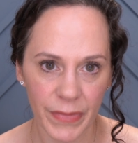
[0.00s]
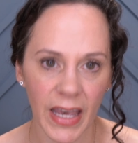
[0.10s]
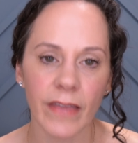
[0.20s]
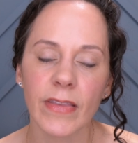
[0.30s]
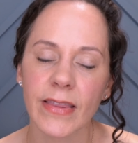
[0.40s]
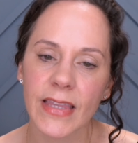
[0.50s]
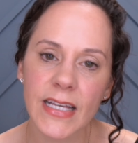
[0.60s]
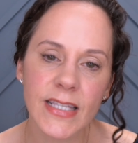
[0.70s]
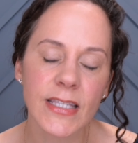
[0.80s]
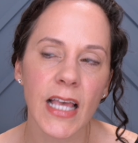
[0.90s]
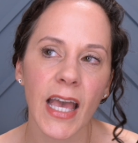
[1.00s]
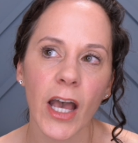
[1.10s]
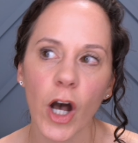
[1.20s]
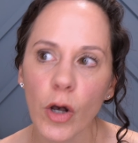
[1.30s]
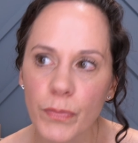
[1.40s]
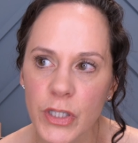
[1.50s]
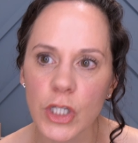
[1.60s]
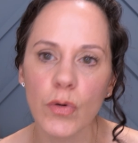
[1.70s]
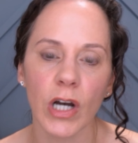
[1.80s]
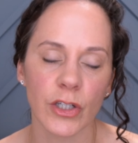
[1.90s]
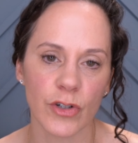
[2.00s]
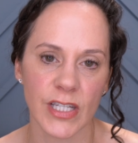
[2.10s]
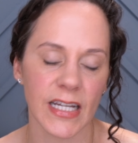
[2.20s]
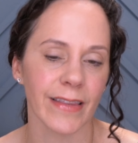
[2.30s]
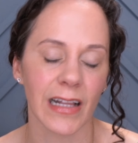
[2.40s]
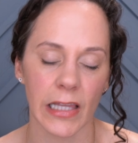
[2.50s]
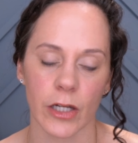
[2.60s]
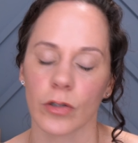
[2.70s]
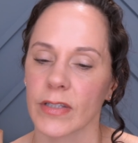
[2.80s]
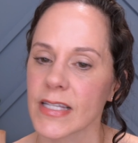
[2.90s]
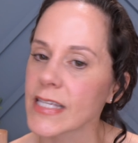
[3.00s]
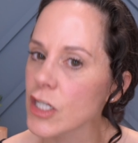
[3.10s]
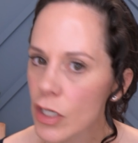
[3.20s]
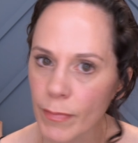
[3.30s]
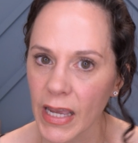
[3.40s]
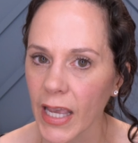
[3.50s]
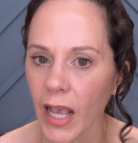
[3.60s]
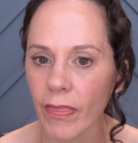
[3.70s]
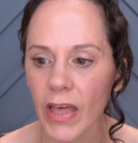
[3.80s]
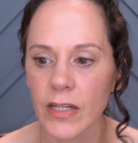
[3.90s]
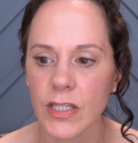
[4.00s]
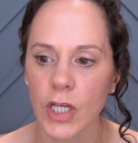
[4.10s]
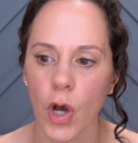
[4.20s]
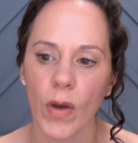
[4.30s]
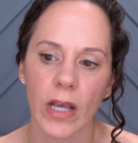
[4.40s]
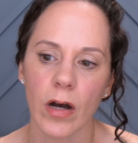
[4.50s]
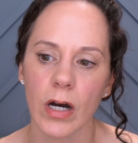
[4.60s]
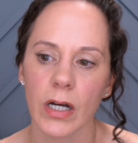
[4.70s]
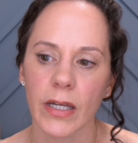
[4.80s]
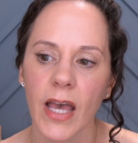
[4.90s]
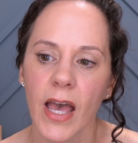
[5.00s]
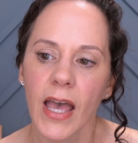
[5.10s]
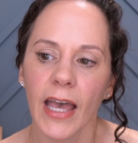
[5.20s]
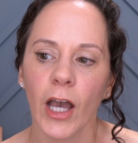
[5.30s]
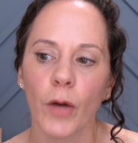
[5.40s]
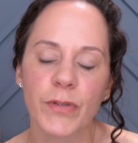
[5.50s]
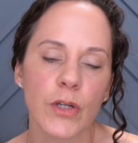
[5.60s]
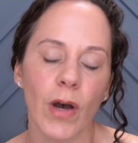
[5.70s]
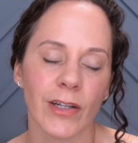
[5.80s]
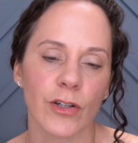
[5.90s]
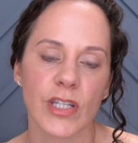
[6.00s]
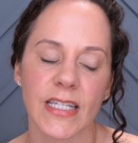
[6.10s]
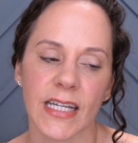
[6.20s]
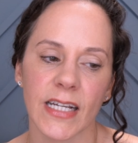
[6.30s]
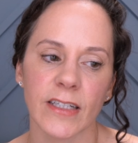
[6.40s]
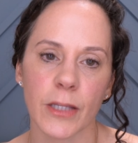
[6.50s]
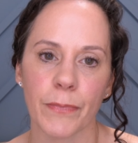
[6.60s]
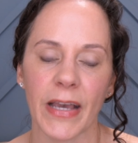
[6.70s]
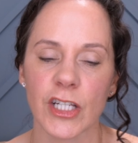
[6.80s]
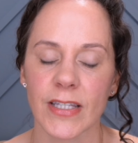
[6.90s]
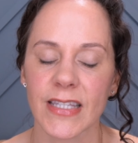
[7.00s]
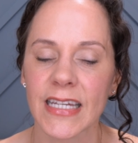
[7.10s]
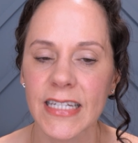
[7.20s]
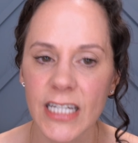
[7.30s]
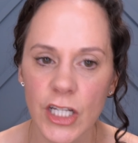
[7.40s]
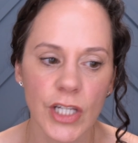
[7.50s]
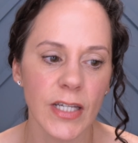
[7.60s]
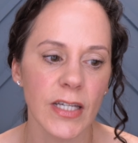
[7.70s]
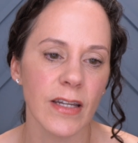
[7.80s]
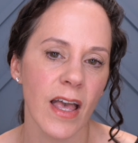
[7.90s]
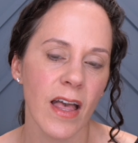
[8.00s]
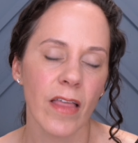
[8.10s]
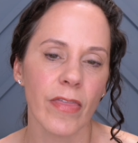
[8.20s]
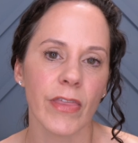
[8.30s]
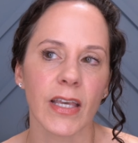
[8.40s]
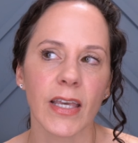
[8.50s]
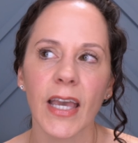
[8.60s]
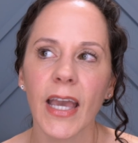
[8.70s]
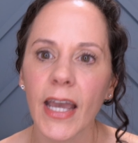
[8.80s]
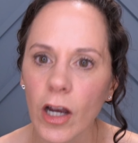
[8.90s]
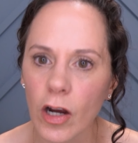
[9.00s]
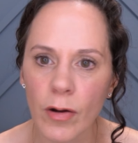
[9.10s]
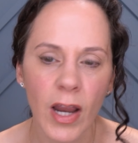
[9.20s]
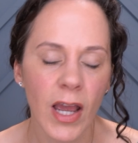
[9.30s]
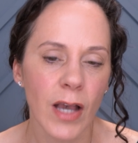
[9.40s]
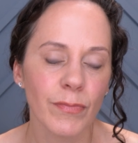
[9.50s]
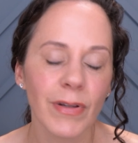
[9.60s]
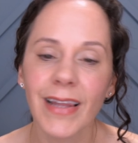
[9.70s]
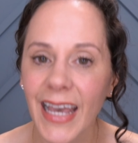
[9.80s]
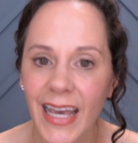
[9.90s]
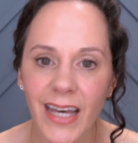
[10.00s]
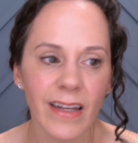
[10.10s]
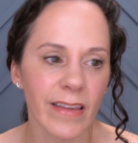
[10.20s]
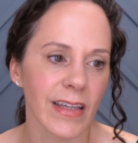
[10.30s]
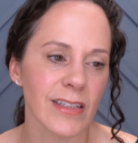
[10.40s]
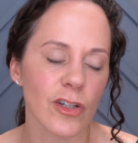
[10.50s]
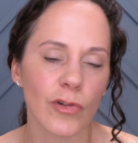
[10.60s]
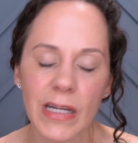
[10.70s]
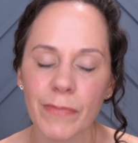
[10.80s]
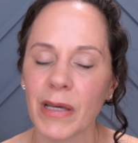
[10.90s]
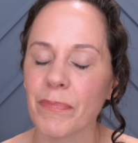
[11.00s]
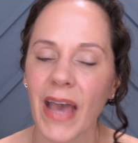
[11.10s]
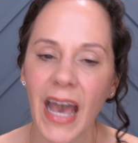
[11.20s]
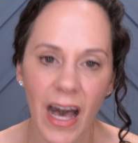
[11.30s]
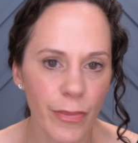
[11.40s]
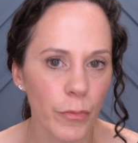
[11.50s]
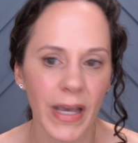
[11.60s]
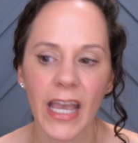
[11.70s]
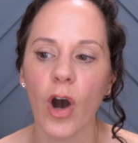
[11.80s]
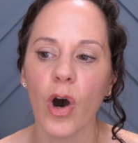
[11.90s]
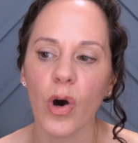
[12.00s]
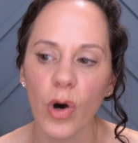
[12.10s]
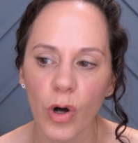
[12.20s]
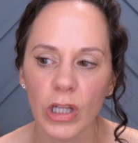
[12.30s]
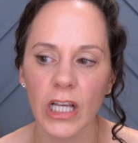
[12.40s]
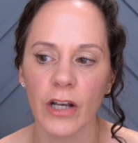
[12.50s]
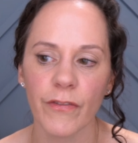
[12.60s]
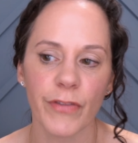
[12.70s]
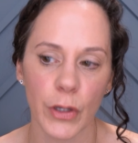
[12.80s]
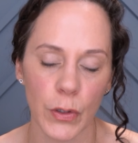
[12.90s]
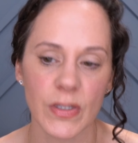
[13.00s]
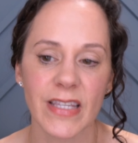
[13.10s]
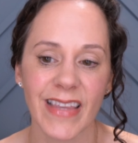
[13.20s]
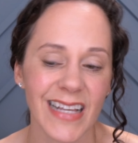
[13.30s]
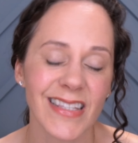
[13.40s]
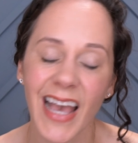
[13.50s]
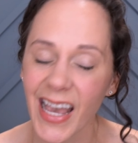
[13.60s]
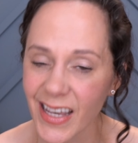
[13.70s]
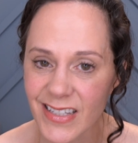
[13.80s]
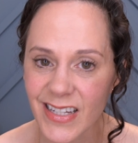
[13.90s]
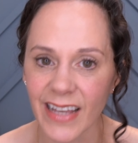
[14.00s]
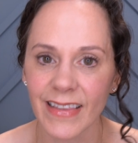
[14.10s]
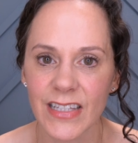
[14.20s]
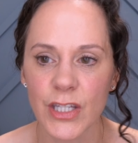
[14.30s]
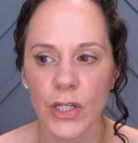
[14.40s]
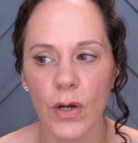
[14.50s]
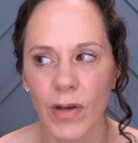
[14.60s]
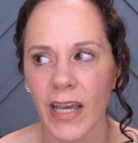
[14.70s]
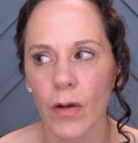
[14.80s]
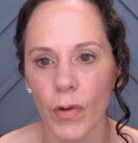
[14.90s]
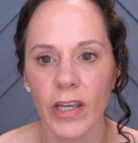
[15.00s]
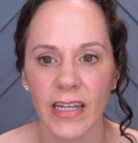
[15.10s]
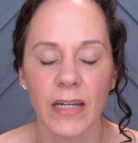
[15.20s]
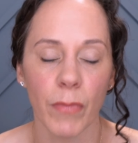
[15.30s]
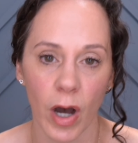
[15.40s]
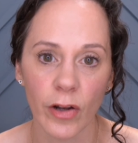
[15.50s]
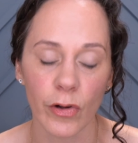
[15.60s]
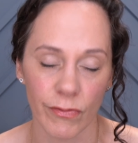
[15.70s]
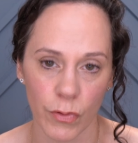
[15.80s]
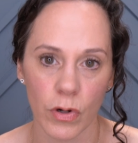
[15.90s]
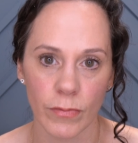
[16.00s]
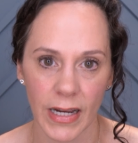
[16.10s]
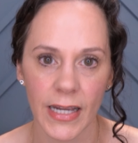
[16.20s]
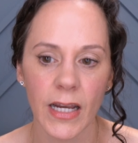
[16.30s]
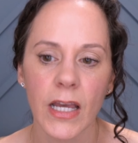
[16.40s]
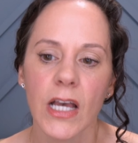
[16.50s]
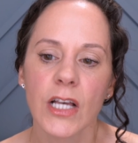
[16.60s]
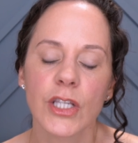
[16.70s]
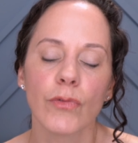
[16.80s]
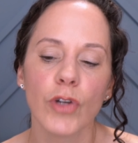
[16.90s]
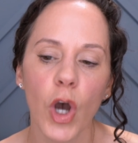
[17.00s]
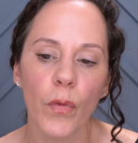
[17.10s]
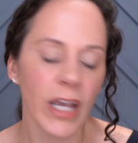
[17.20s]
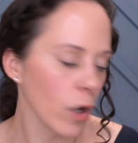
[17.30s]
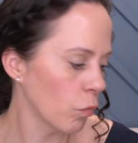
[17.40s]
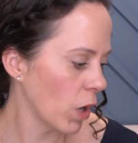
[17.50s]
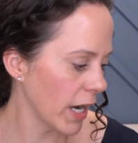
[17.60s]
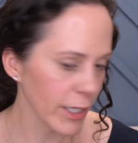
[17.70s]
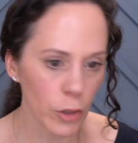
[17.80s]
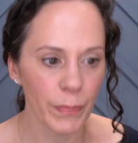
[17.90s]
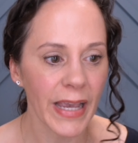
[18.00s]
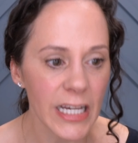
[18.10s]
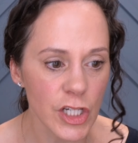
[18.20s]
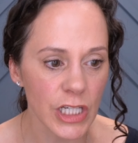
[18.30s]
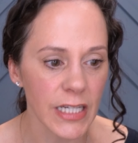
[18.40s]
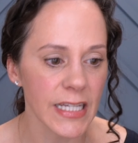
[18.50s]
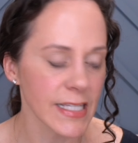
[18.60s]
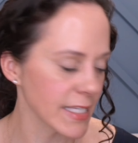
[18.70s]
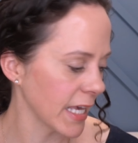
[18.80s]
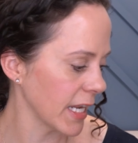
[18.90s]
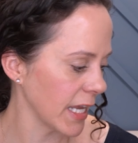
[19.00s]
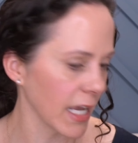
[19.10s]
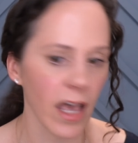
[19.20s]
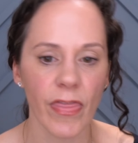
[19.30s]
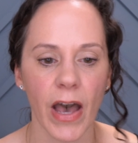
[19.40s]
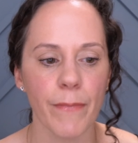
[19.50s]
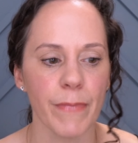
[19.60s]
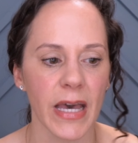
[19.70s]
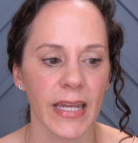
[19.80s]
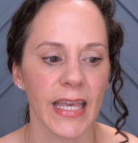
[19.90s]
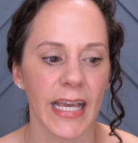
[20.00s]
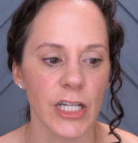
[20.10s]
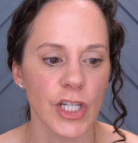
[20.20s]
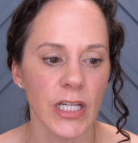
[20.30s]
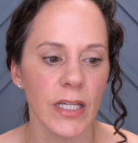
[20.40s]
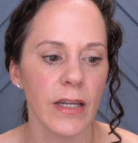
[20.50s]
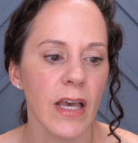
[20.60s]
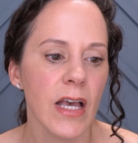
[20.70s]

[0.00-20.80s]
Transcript: And this helps you understand the clinical decision making that is going on. It helps you understand the patient's condition, the care plan, the treatment pathway, all of those things. And it lets you know kind of what you need to monitor for, right? So knowing why your patient is getting that medication.